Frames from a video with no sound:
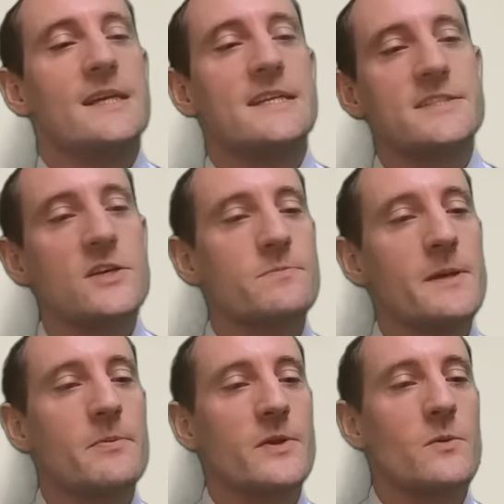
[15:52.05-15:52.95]
it's those
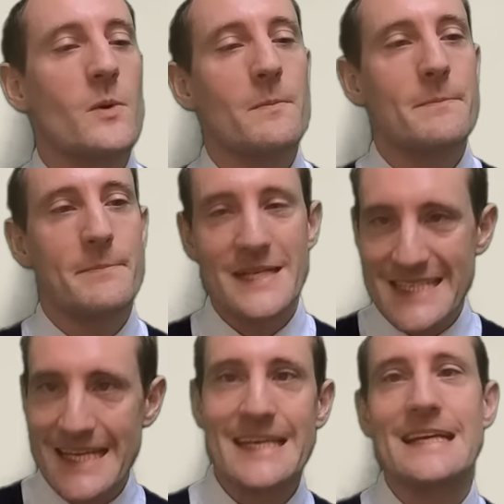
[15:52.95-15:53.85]
people that will
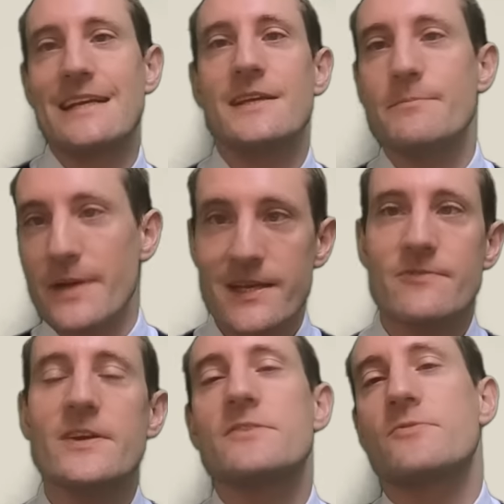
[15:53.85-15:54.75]
particularly
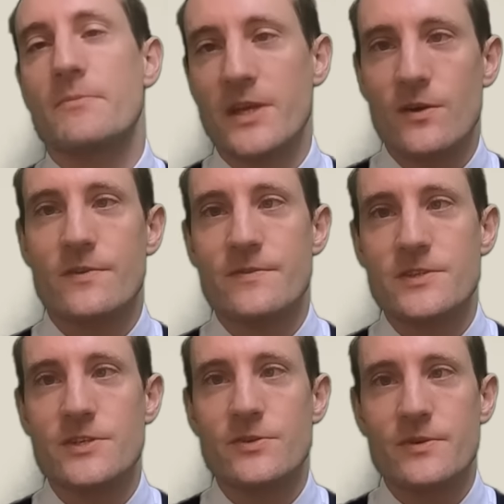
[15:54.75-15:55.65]
benefit from the Oxford
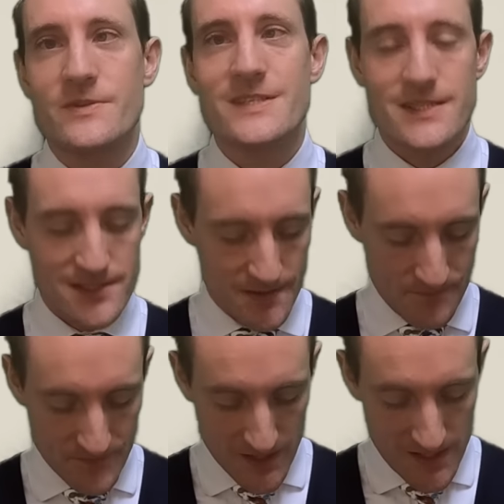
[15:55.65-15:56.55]
tutorial system.